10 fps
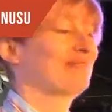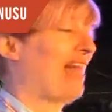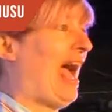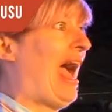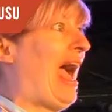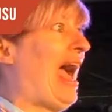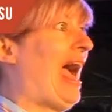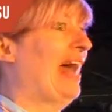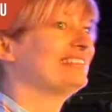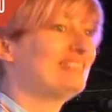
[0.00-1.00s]
Ah!
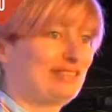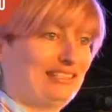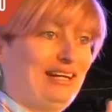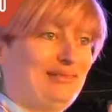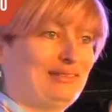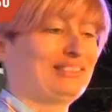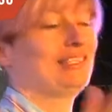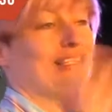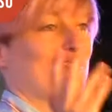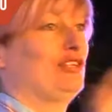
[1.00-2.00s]
You've seen that one?
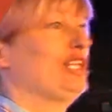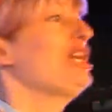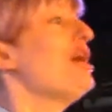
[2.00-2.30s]
That's funny, but